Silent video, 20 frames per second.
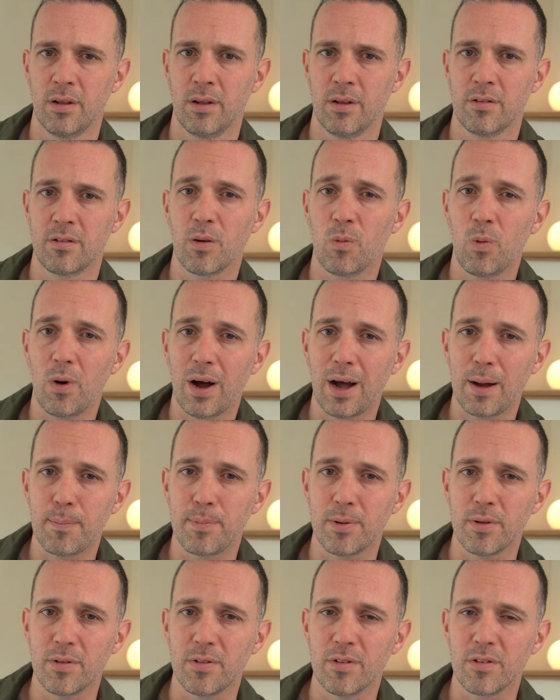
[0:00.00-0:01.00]
So what
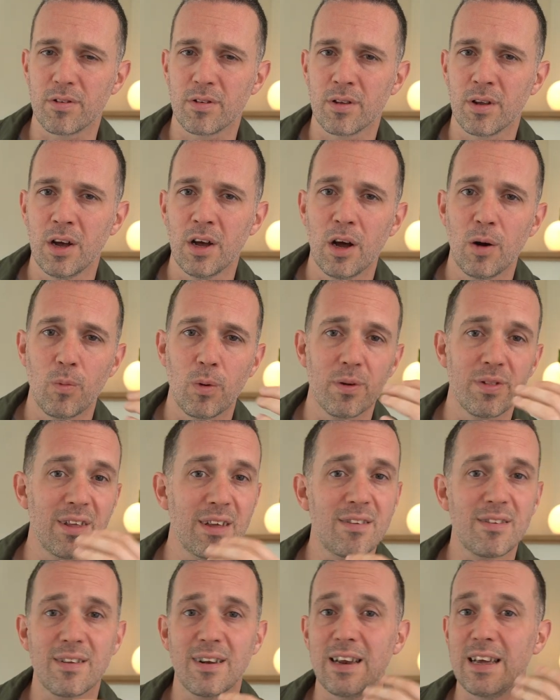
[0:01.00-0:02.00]
happens? Well,
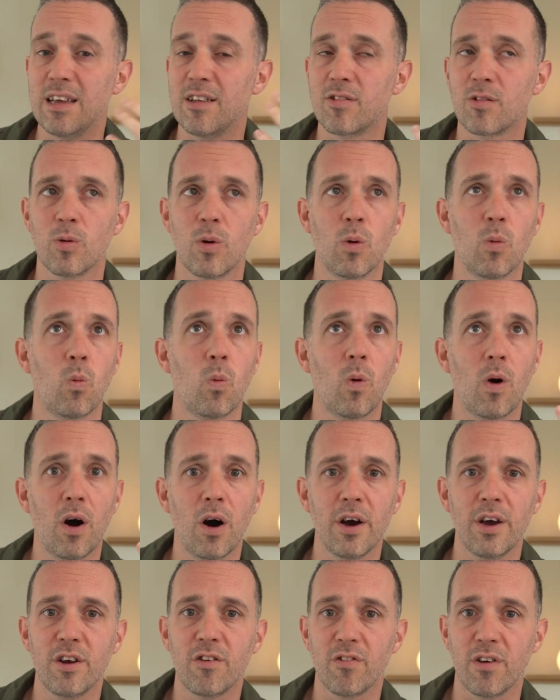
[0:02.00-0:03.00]
this leads to a
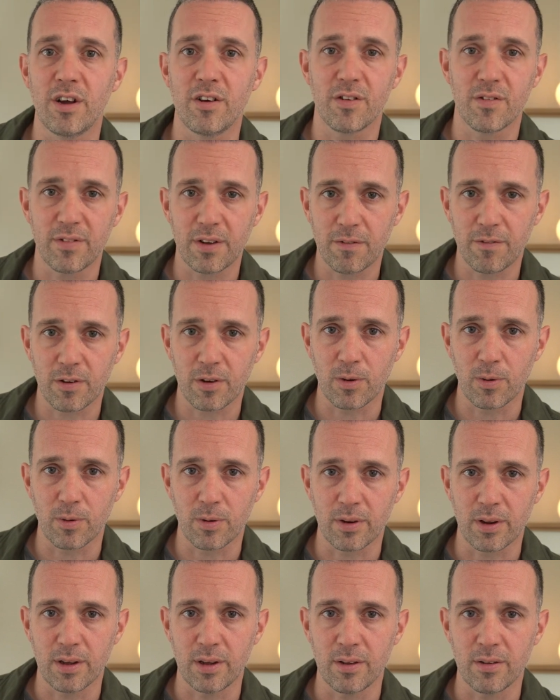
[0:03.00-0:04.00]
wide range of
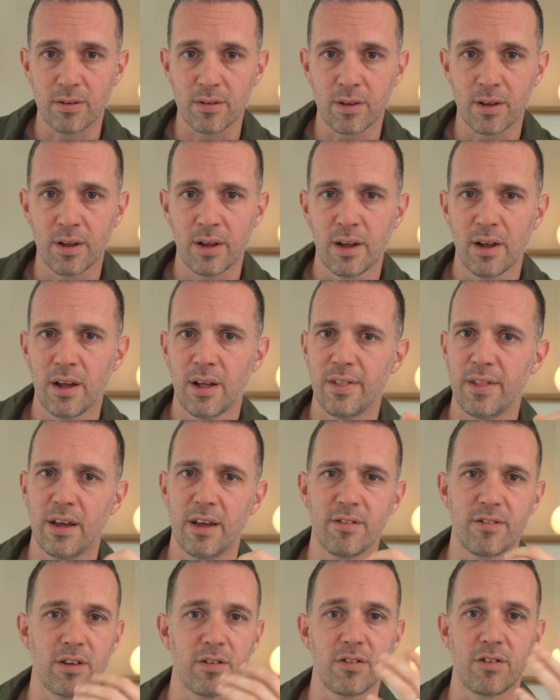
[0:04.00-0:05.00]
difficulties.
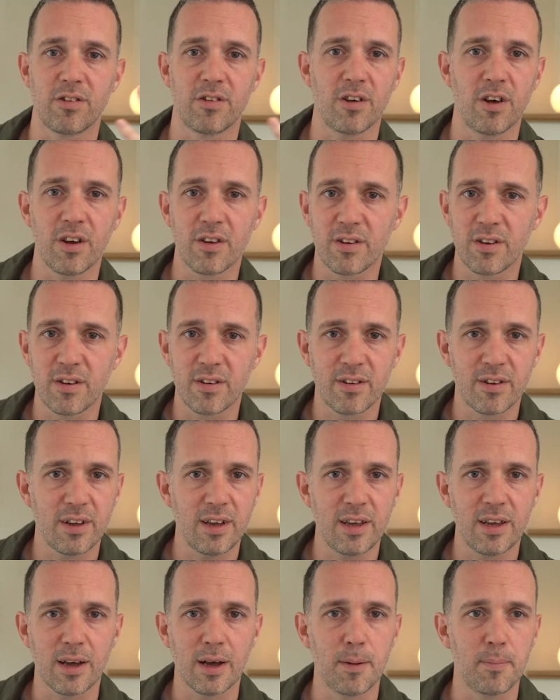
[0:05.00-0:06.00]
There's
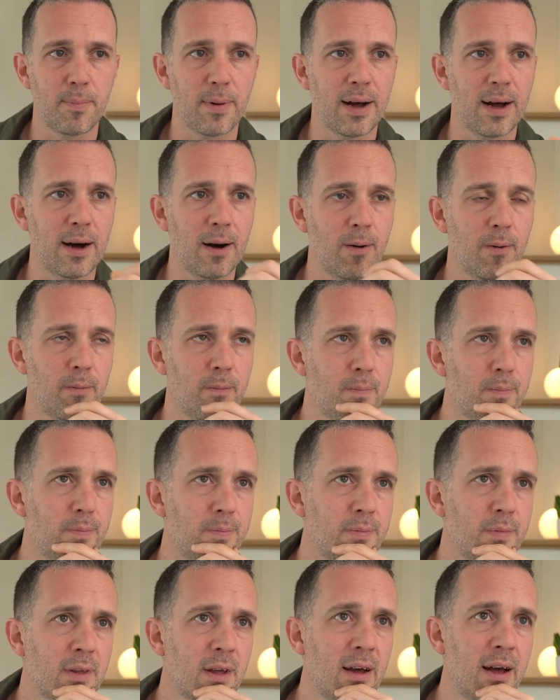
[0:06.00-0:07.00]
uncertainty about
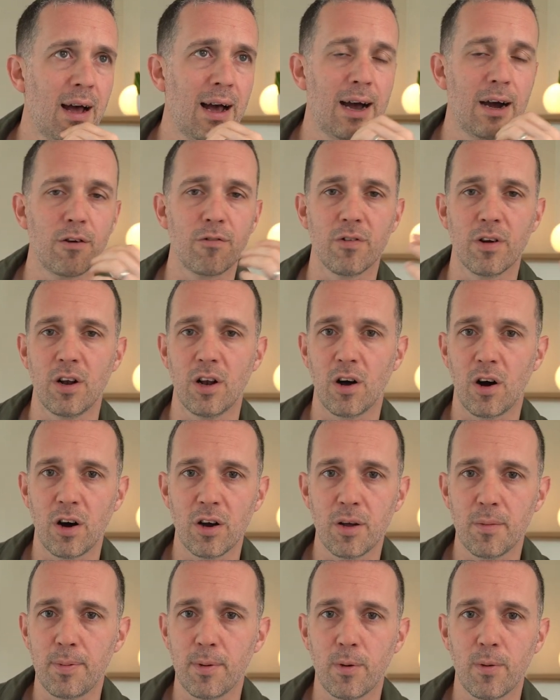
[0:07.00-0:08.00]
how
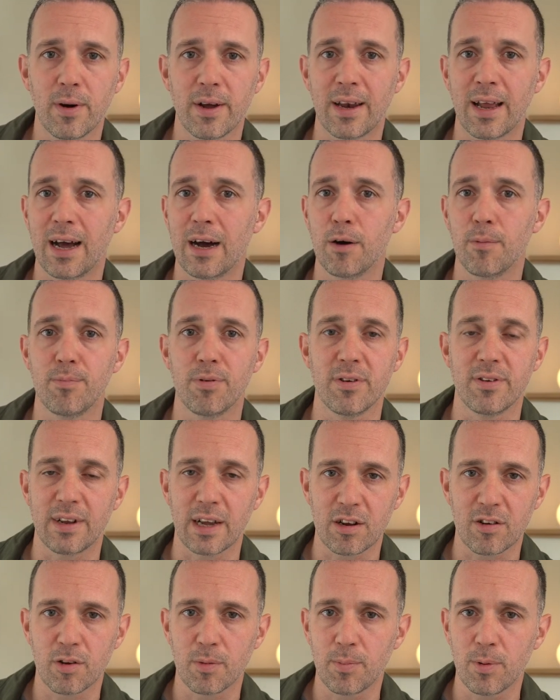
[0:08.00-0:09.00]
reliable and how
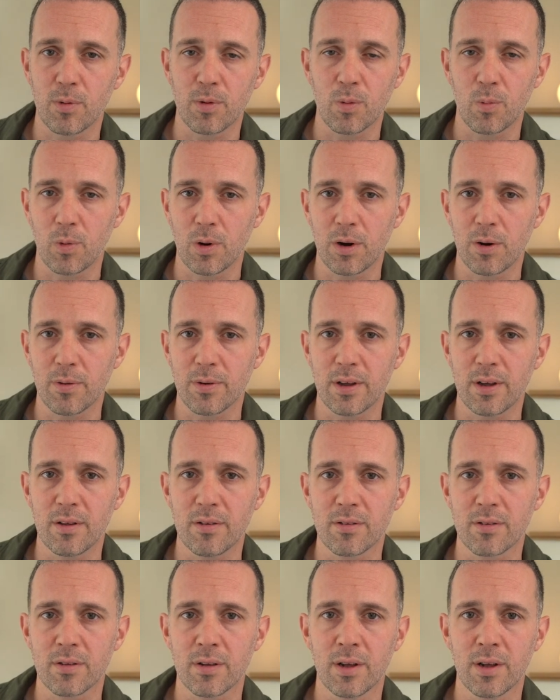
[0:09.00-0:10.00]
predictable the world
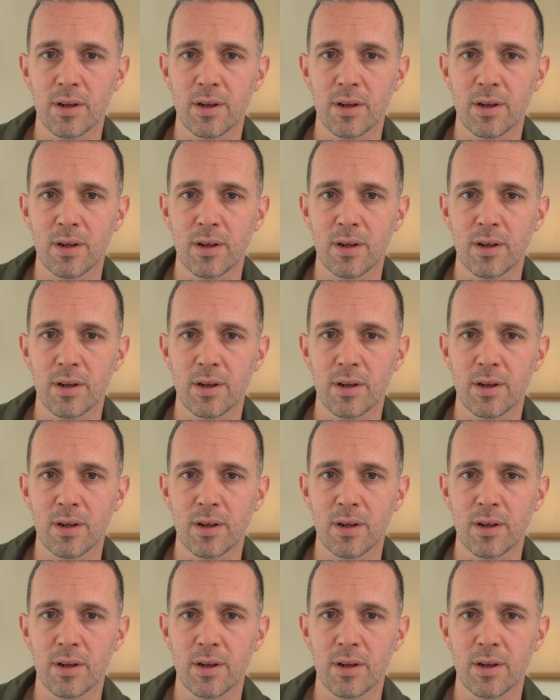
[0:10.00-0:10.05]
is.